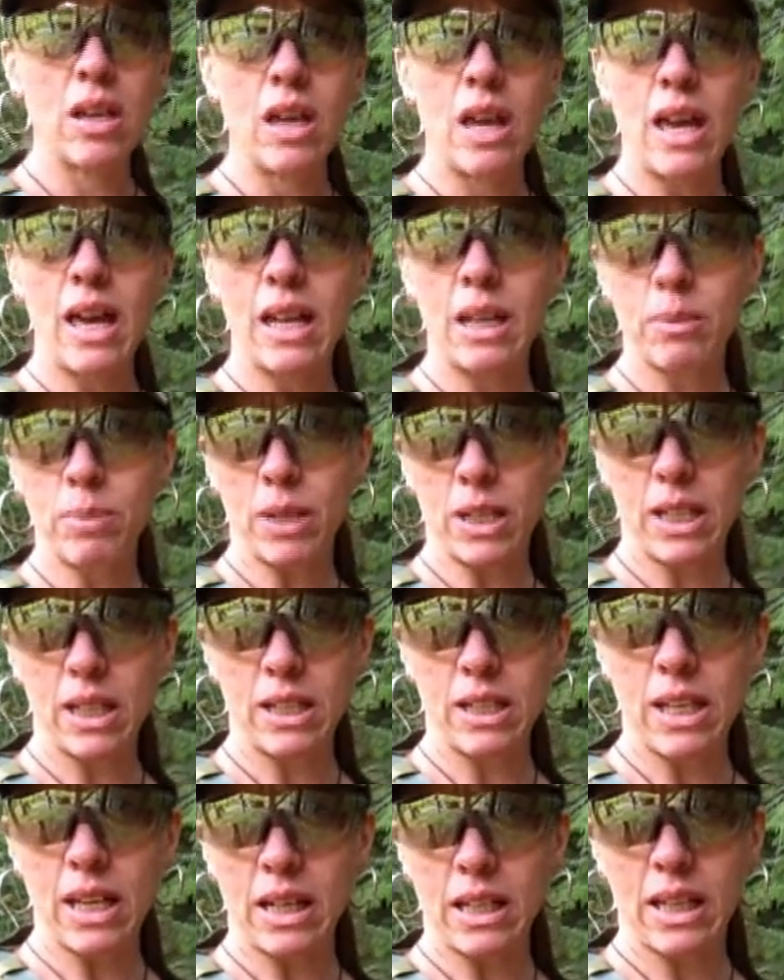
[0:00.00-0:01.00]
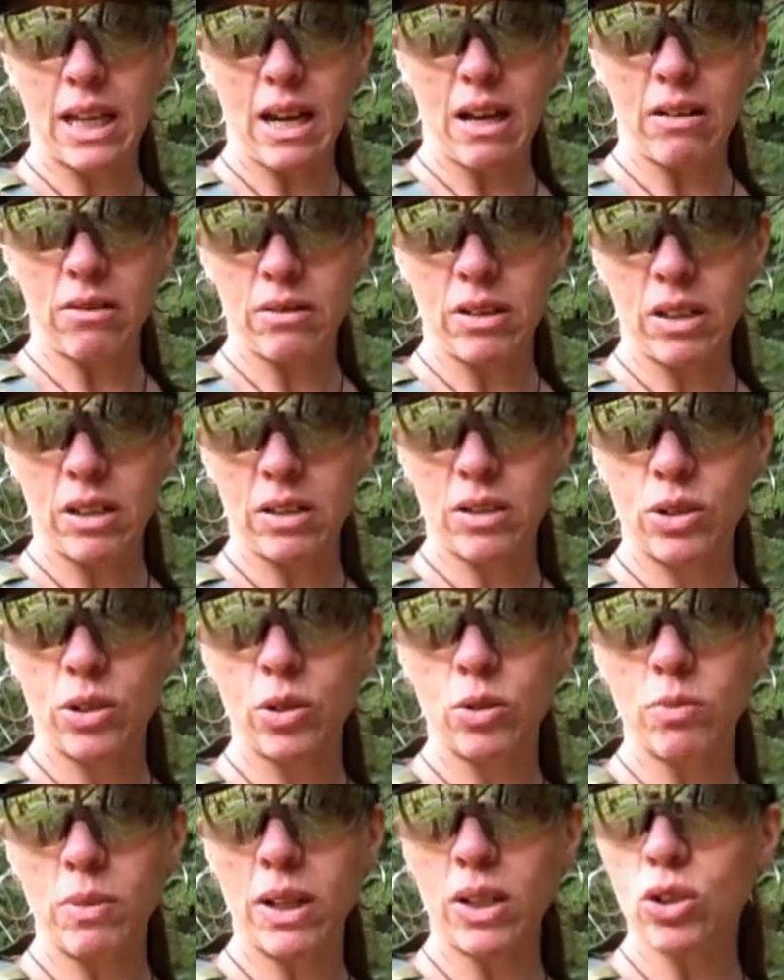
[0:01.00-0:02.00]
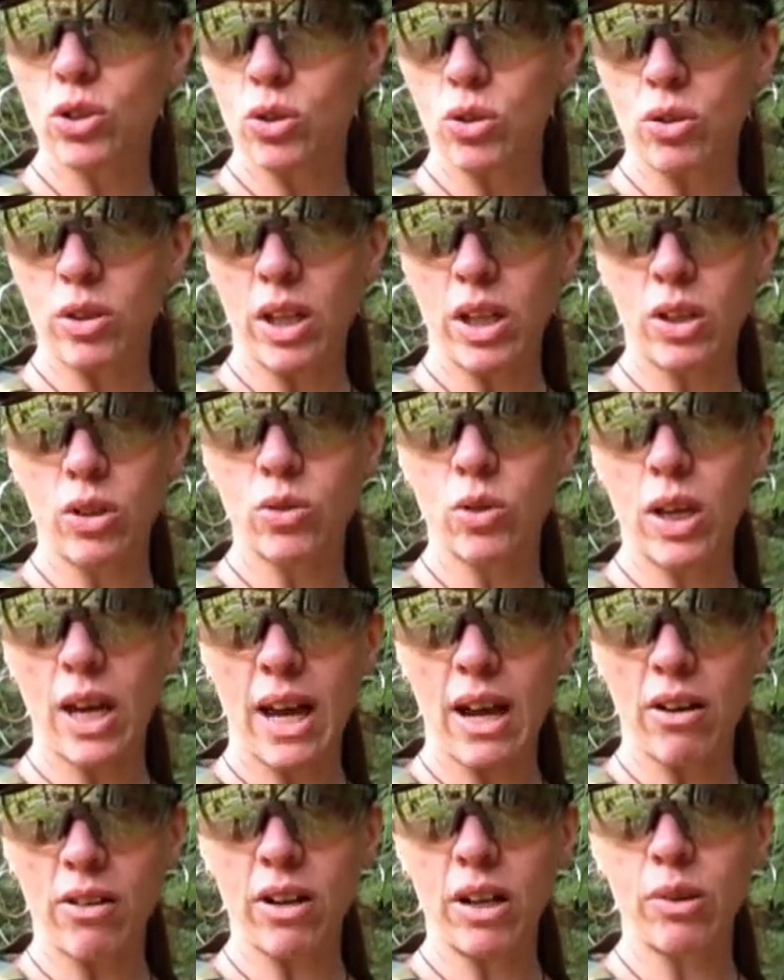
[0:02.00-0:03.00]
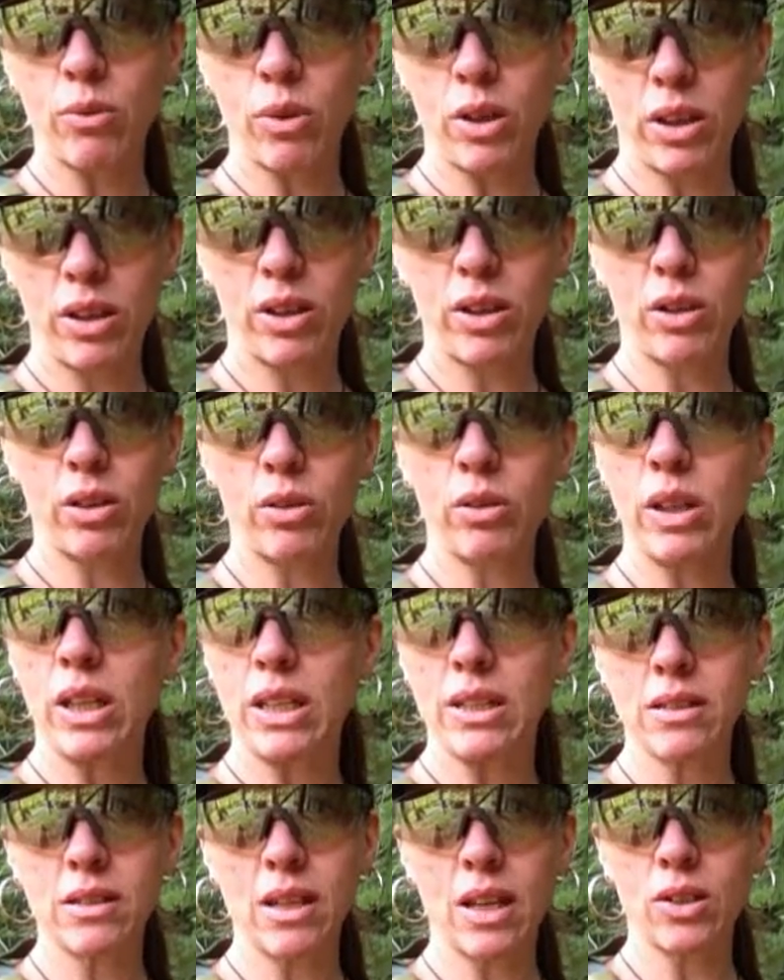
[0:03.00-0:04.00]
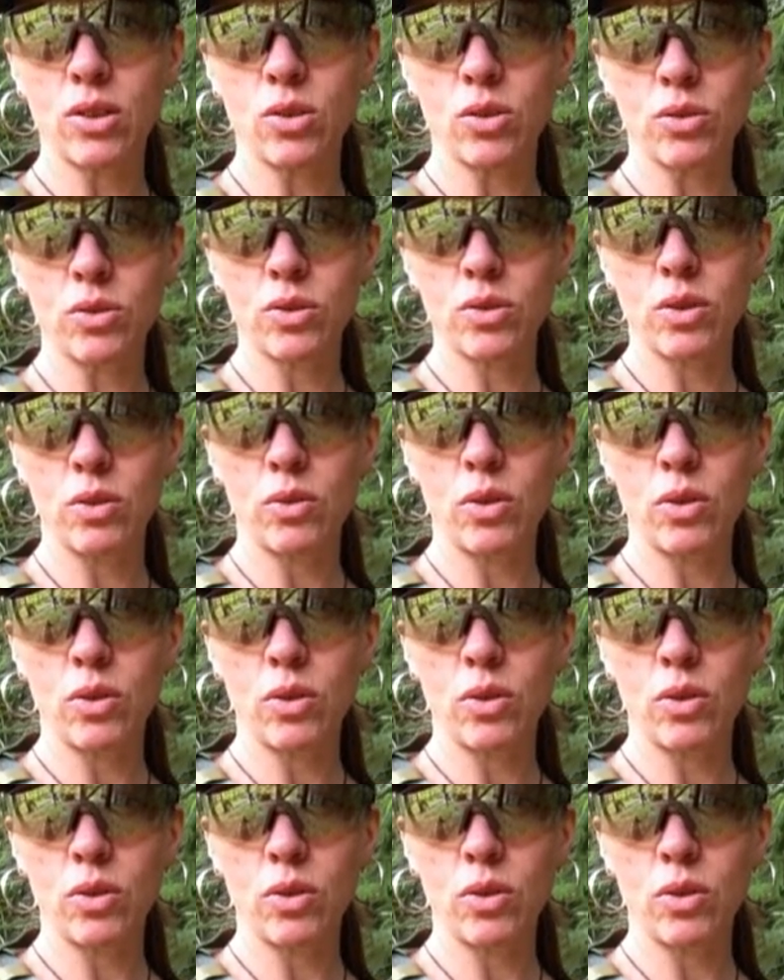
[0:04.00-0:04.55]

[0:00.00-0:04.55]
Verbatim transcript: anybody getting out, to make sure that you carry with you the essentials